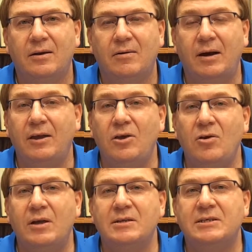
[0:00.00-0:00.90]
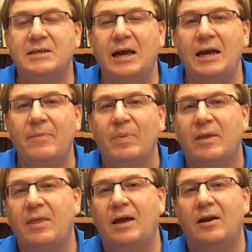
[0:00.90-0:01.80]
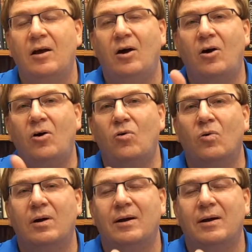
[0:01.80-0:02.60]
Right? You can say that, oh,